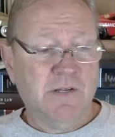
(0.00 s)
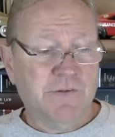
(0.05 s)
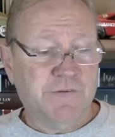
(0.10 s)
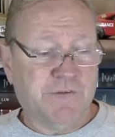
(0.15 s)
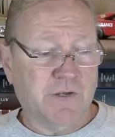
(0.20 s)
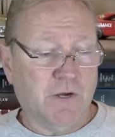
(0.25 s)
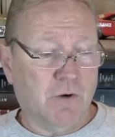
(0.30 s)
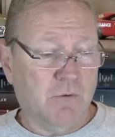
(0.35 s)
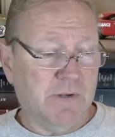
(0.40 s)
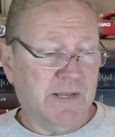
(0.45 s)

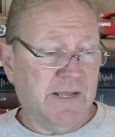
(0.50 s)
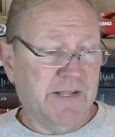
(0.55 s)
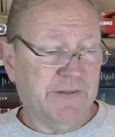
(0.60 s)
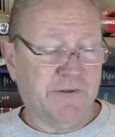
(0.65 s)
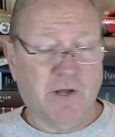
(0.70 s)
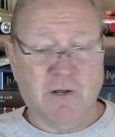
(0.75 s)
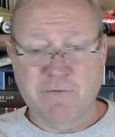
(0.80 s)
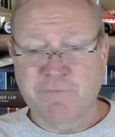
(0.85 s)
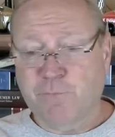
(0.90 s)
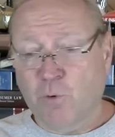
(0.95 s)
So
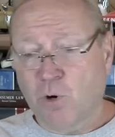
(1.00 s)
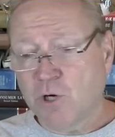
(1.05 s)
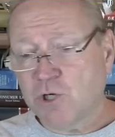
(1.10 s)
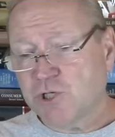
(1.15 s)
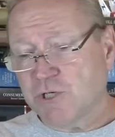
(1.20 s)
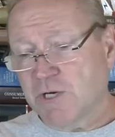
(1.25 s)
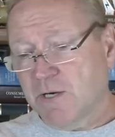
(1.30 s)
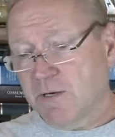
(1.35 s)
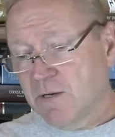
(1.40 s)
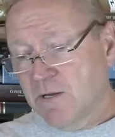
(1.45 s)
it's
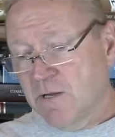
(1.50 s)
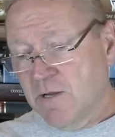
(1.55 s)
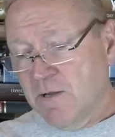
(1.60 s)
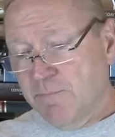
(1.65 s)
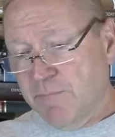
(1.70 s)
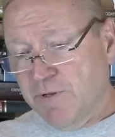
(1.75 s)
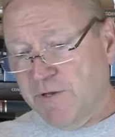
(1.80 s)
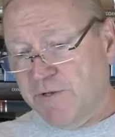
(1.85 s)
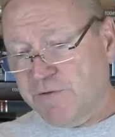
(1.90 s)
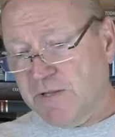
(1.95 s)
unfortunate
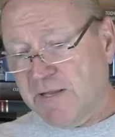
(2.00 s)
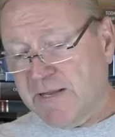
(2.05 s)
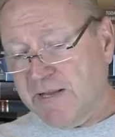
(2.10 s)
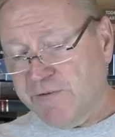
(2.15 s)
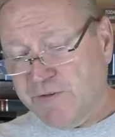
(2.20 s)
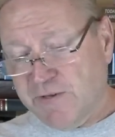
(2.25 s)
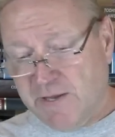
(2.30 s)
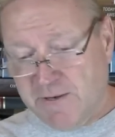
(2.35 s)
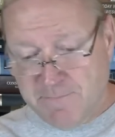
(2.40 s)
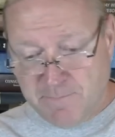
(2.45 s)
because like I
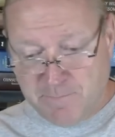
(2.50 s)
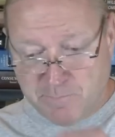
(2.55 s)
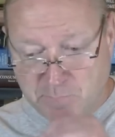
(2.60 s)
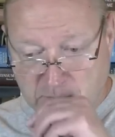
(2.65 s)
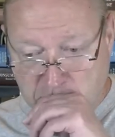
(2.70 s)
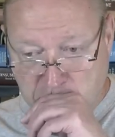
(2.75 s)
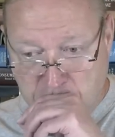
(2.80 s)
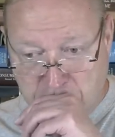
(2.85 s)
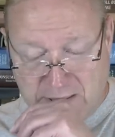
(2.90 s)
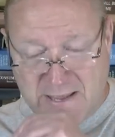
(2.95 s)
said,
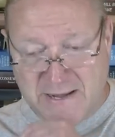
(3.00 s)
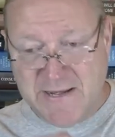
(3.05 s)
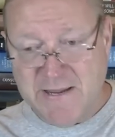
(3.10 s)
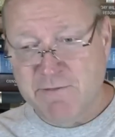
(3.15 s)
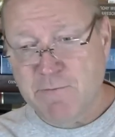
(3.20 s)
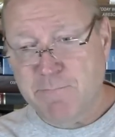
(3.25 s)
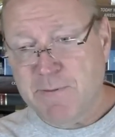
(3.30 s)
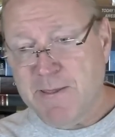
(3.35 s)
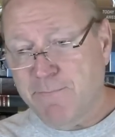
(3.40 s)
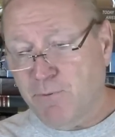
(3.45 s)
many
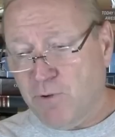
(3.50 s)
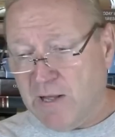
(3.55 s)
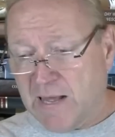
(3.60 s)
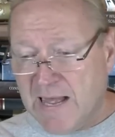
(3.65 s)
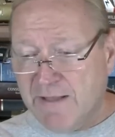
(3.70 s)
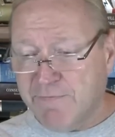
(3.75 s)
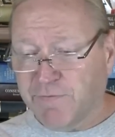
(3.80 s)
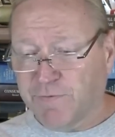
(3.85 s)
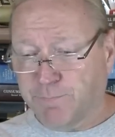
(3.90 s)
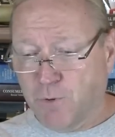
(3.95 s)
of the people
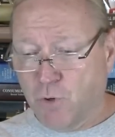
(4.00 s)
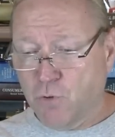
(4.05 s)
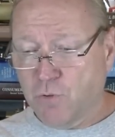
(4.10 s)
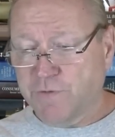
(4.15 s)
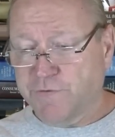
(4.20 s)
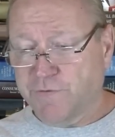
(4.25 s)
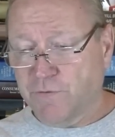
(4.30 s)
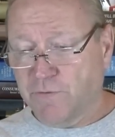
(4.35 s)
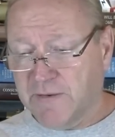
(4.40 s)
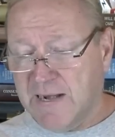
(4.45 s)
I've
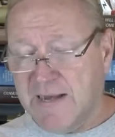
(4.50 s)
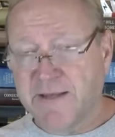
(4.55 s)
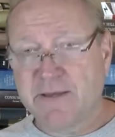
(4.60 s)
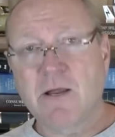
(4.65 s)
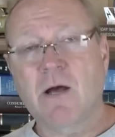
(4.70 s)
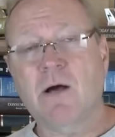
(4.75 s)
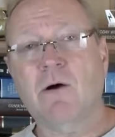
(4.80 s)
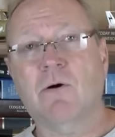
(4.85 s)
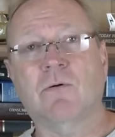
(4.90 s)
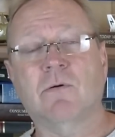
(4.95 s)
spoken to that I
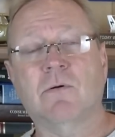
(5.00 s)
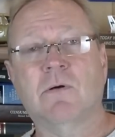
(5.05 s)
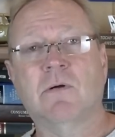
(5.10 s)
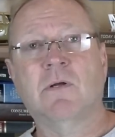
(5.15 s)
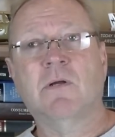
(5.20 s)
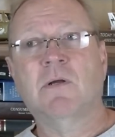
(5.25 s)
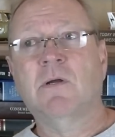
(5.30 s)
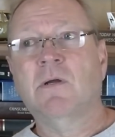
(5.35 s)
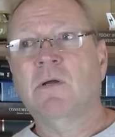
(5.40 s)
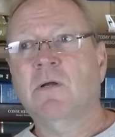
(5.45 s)
know
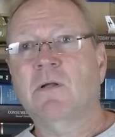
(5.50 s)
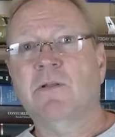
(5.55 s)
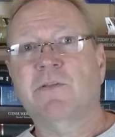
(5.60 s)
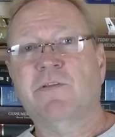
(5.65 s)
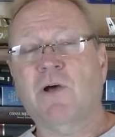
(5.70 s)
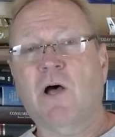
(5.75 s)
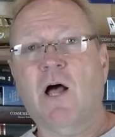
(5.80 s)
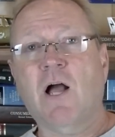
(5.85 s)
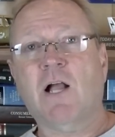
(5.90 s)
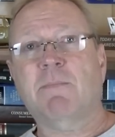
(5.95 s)

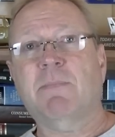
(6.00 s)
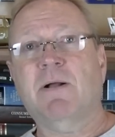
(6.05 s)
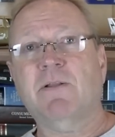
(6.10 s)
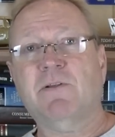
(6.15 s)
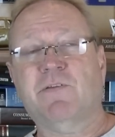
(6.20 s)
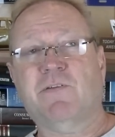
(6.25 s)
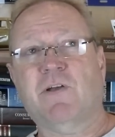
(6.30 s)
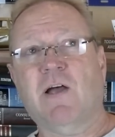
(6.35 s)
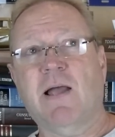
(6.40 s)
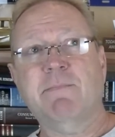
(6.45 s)
talk about
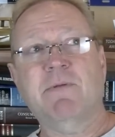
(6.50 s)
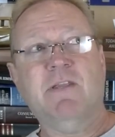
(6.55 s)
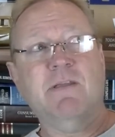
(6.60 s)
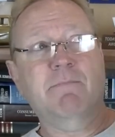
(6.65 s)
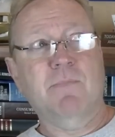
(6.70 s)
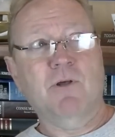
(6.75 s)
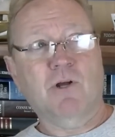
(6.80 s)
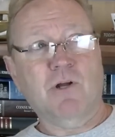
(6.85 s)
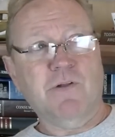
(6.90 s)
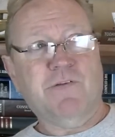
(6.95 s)
the time in the
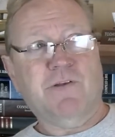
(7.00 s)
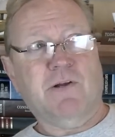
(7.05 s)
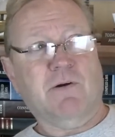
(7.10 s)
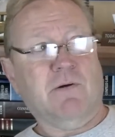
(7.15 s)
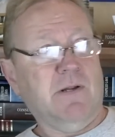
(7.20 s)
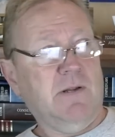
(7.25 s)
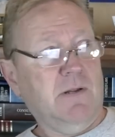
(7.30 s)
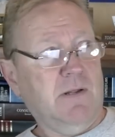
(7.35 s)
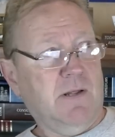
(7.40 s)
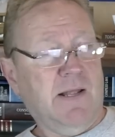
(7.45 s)

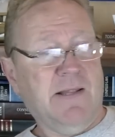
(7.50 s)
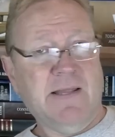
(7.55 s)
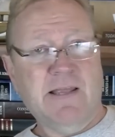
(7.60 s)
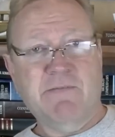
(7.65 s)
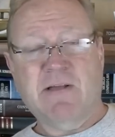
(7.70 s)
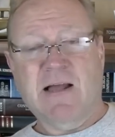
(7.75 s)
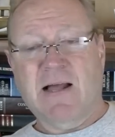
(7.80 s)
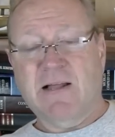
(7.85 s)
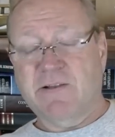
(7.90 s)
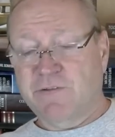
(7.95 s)
military, and
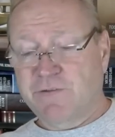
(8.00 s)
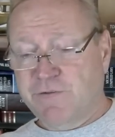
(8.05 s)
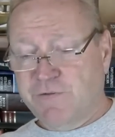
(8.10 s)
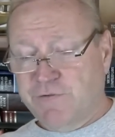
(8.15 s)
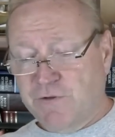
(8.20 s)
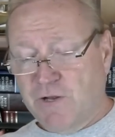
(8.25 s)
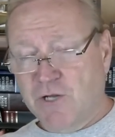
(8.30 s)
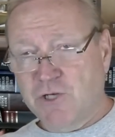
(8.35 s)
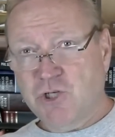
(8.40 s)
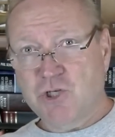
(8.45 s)
they've got
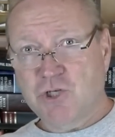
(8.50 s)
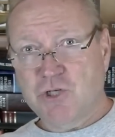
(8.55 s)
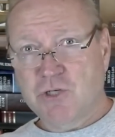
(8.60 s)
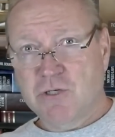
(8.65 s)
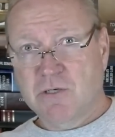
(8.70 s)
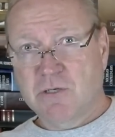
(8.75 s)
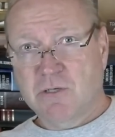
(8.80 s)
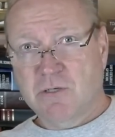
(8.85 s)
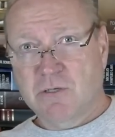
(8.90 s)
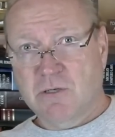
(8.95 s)

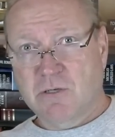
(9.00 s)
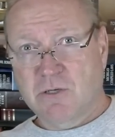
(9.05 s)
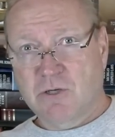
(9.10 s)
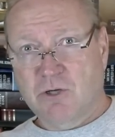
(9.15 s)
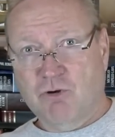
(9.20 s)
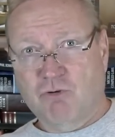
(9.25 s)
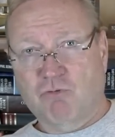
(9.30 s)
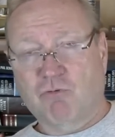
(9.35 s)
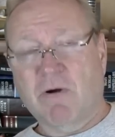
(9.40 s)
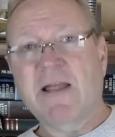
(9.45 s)
such
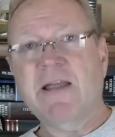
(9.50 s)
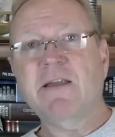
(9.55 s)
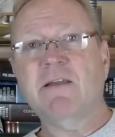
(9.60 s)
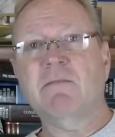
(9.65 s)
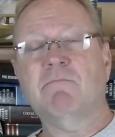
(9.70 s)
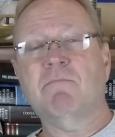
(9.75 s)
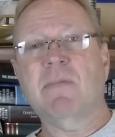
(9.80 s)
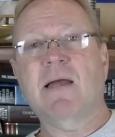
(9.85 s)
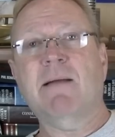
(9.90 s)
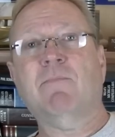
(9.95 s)

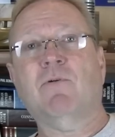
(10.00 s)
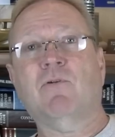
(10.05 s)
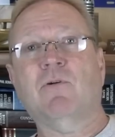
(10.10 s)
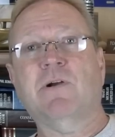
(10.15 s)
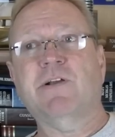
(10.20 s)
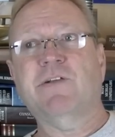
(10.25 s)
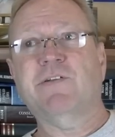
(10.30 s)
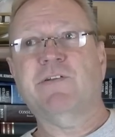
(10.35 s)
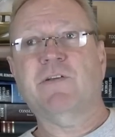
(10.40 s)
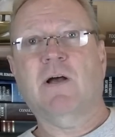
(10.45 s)
great
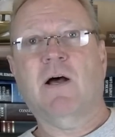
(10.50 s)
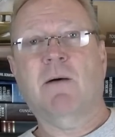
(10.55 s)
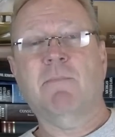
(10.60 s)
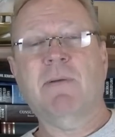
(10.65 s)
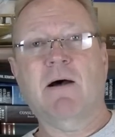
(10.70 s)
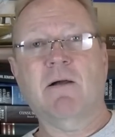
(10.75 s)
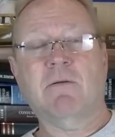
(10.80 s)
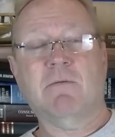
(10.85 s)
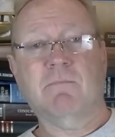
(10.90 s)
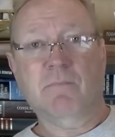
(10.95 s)
memories
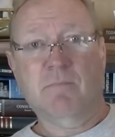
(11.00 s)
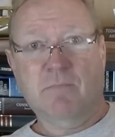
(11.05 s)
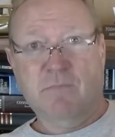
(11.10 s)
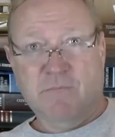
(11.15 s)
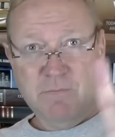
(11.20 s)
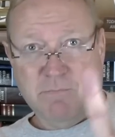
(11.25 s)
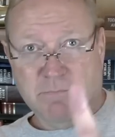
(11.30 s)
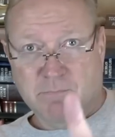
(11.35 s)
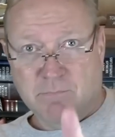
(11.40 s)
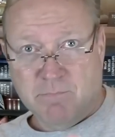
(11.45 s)
about
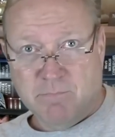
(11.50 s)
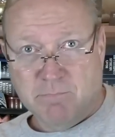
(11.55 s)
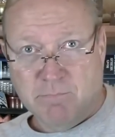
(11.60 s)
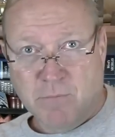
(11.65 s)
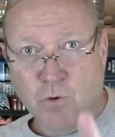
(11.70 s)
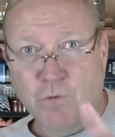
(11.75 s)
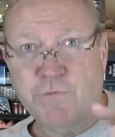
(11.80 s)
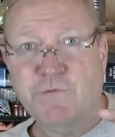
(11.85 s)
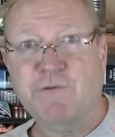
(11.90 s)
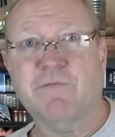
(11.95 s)

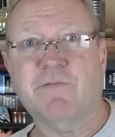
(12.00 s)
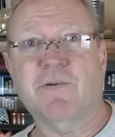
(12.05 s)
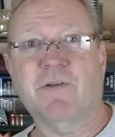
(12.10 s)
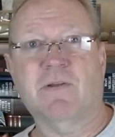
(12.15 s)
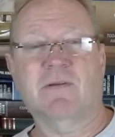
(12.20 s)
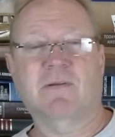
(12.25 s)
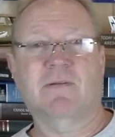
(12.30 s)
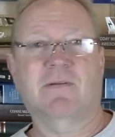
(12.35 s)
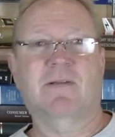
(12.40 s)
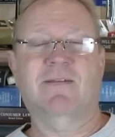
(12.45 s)
most of
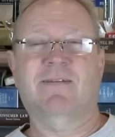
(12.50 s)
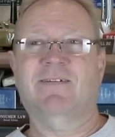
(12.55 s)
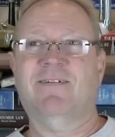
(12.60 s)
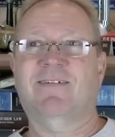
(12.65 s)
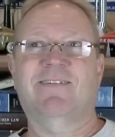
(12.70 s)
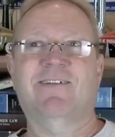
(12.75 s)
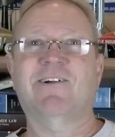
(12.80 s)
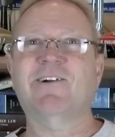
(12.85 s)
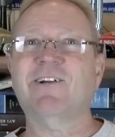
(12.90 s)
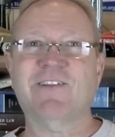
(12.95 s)
it.
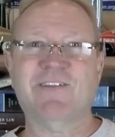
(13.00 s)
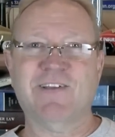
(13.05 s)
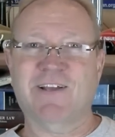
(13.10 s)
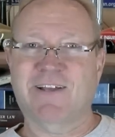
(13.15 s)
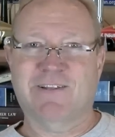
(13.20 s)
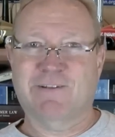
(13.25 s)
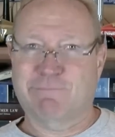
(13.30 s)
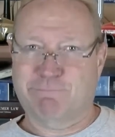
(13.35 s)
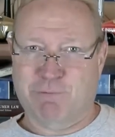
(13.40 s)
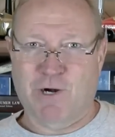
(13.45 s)
They're going to
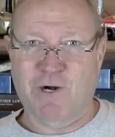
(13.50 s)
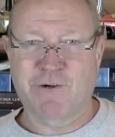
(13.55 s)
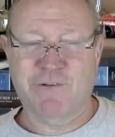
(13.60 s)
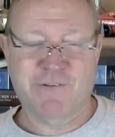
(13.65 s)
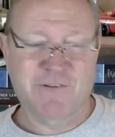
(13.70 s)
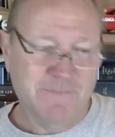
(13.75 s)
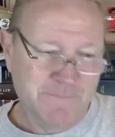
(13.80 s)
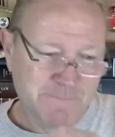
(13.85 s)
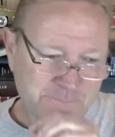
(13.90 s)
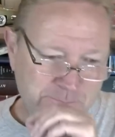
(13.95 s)
tell you the
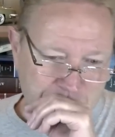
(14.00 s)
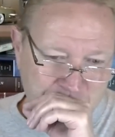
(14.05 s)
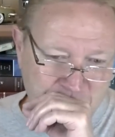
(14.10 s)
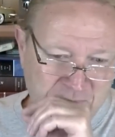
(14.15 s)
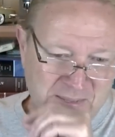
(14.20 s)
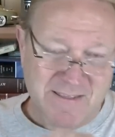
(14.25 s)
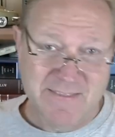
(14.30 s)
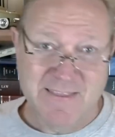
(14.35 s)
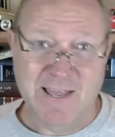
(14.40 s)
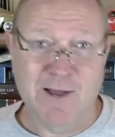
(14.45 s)
parts
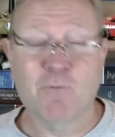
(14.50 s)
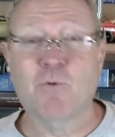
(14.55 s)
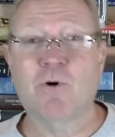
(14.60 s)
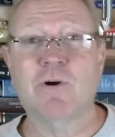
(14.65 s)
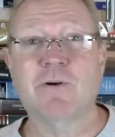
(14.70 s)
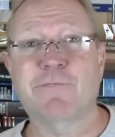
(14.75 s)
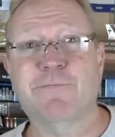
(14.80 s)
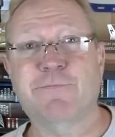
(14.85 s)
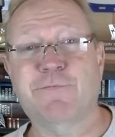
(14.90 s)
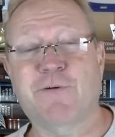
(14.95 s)
that
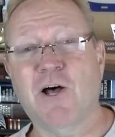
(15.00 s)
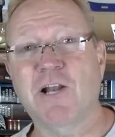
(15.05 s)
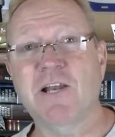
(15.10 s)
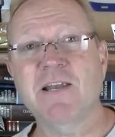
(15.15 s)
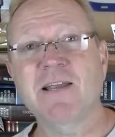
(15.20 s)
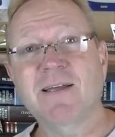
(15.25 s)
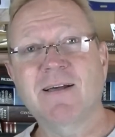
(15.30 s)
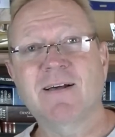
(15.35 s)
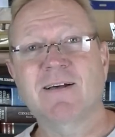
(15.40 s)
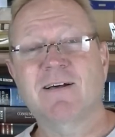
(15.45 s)
weren't
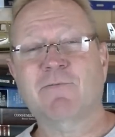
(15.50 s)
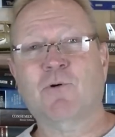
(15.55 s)
fun.